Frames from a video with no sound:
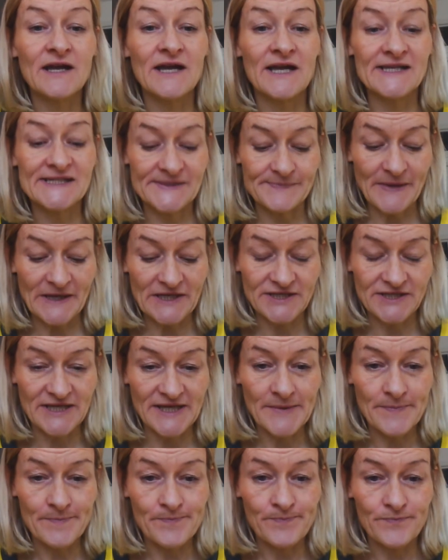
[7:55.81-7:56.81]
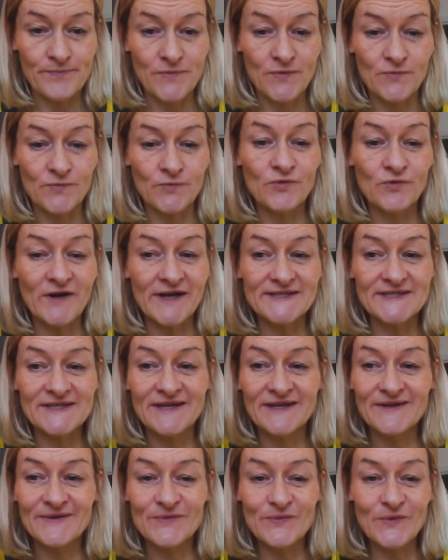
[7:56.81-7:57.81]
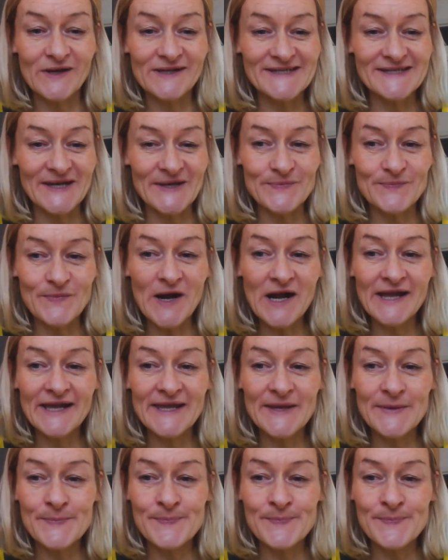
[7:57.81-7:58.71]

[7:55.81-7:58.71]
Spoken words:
especially. All right. Well done. Bye.